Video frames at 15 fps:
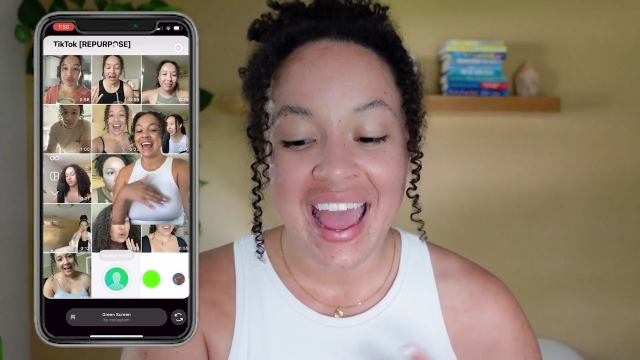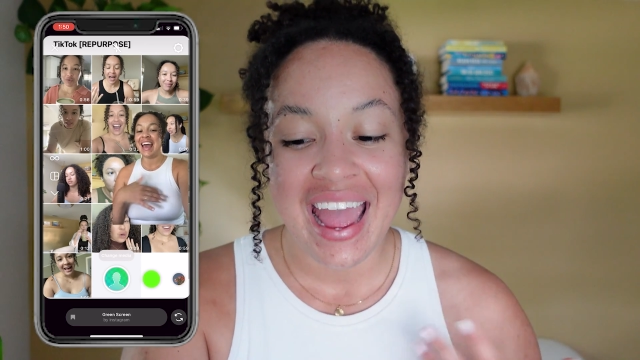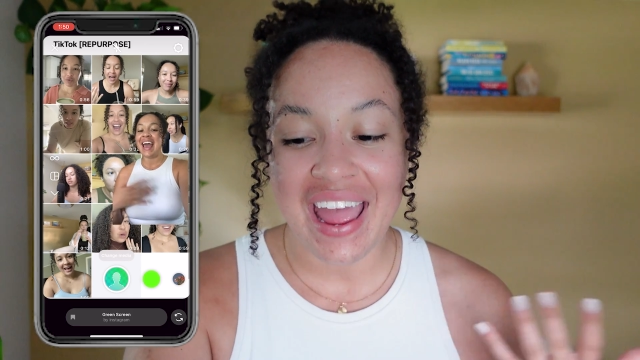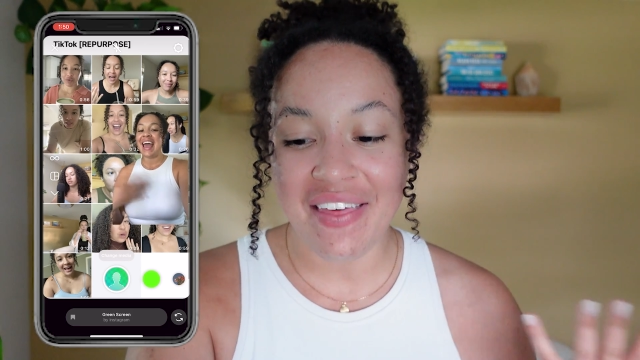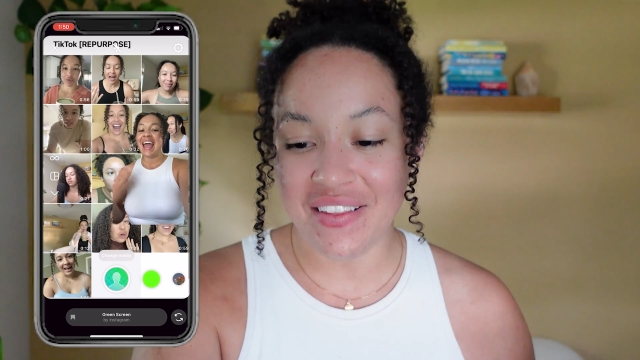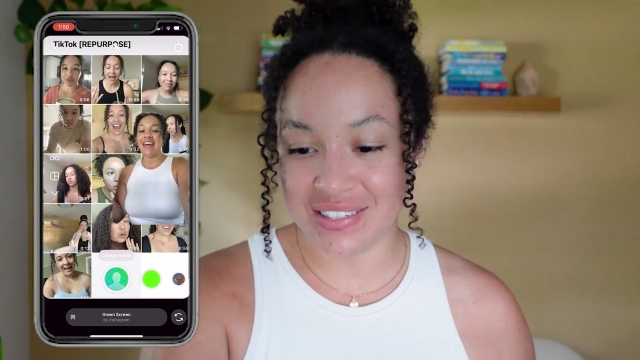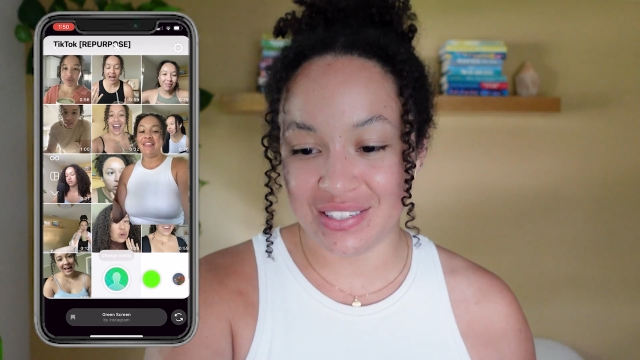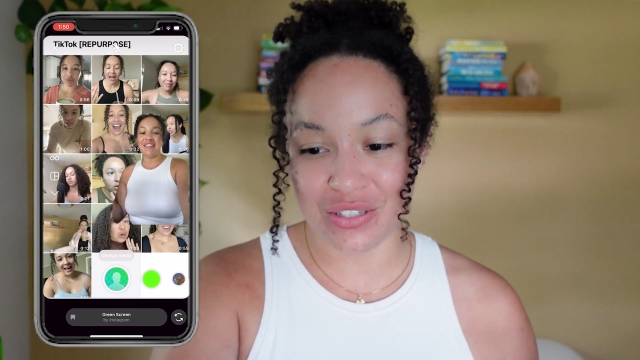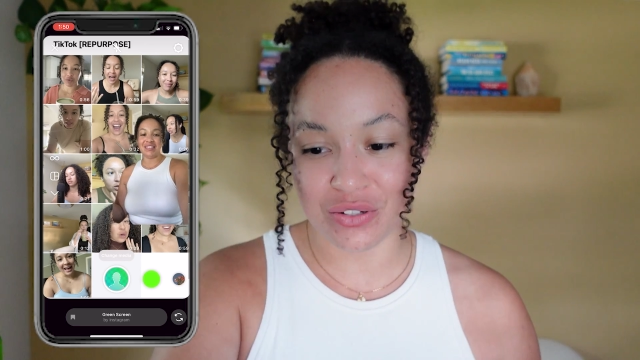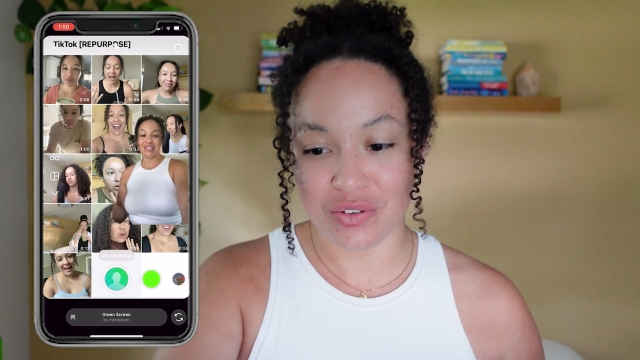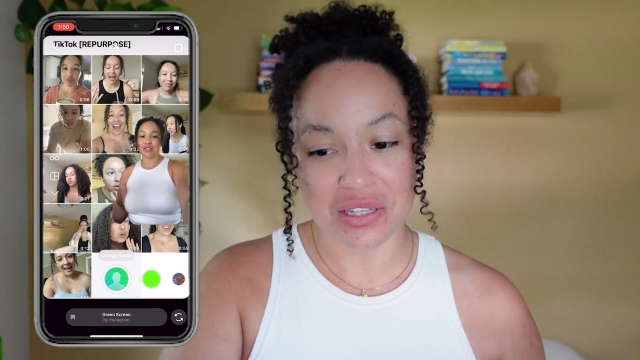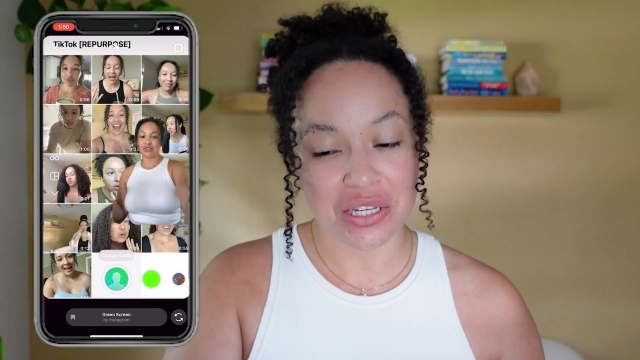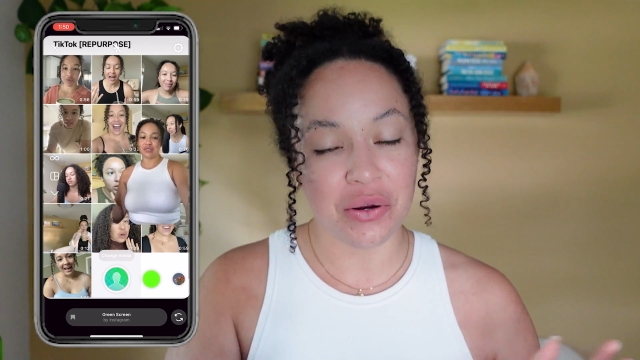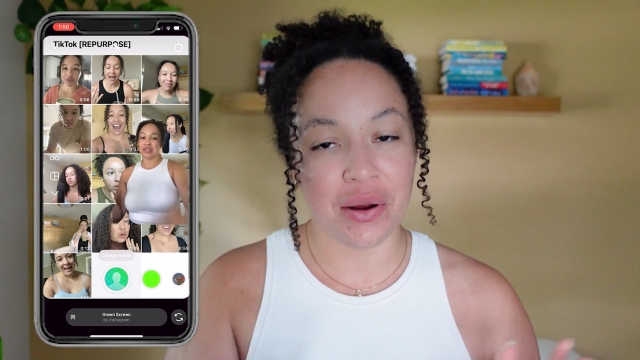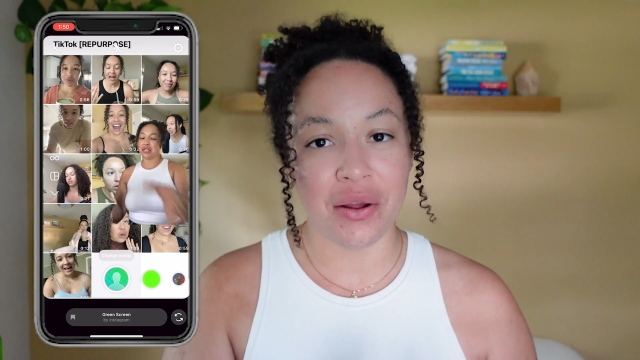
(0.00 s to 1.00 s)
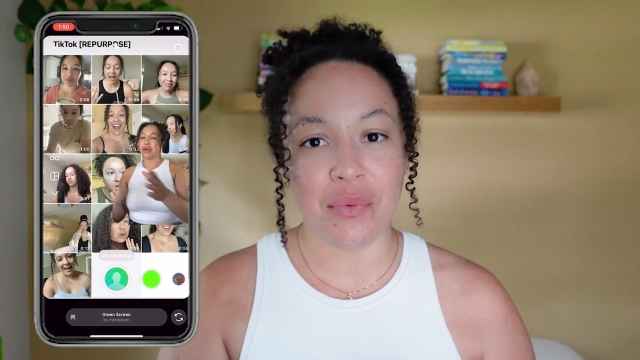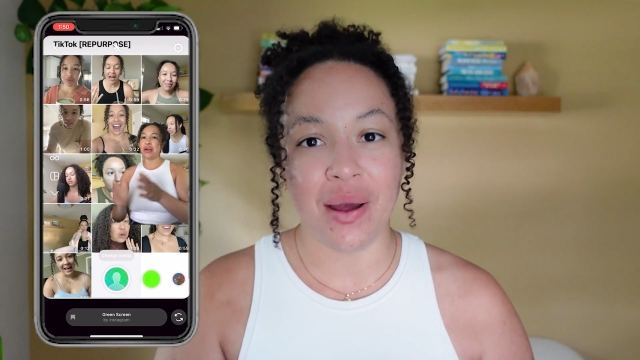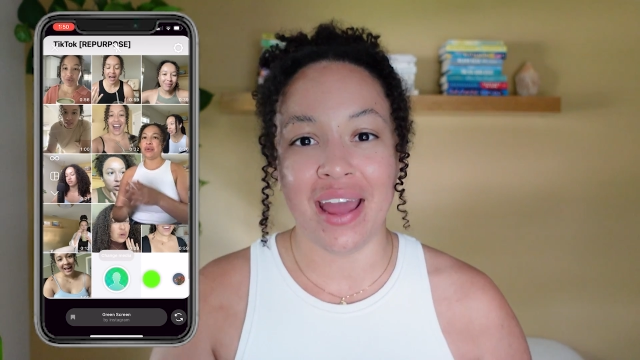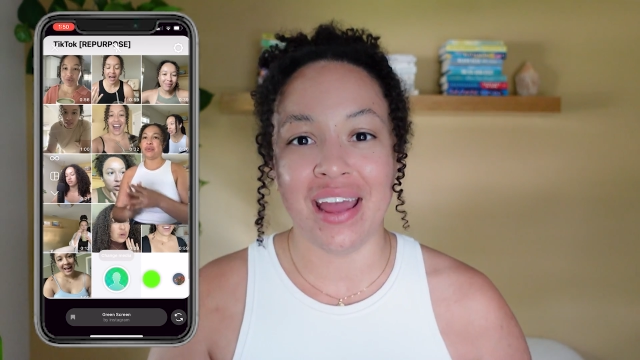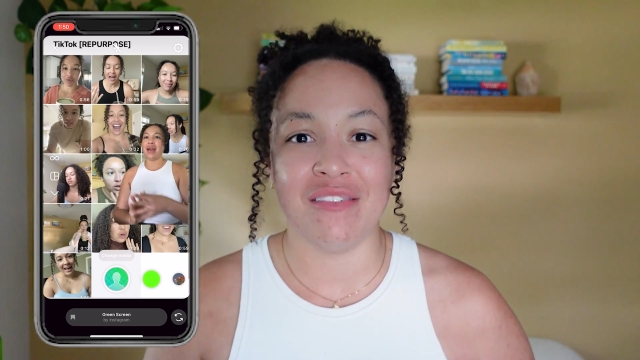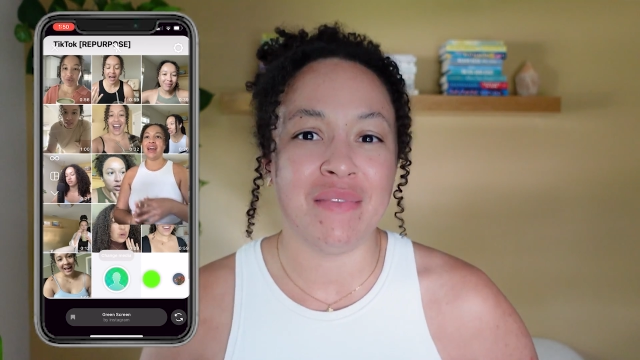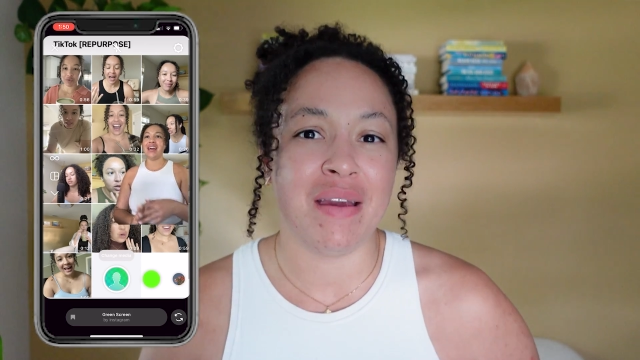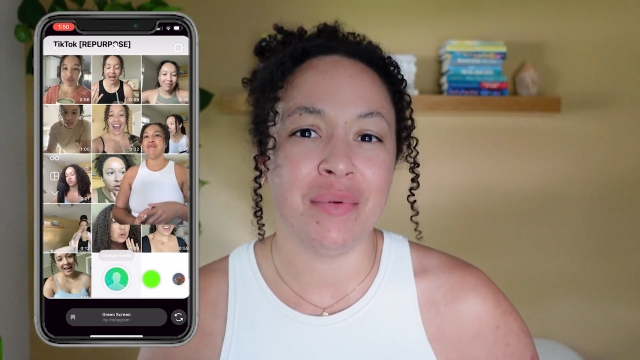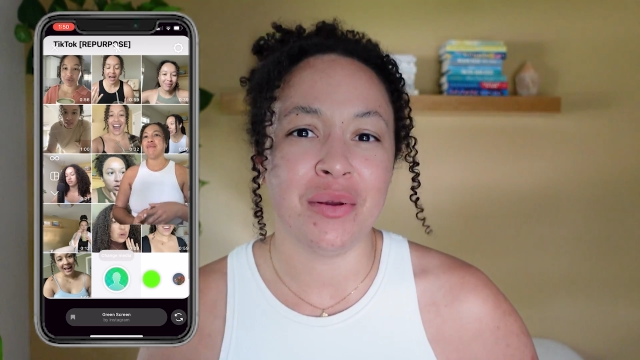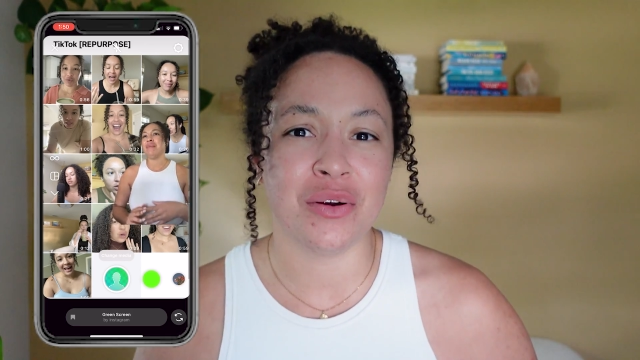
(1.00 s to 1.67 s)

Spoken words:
And this is a really great way of maybe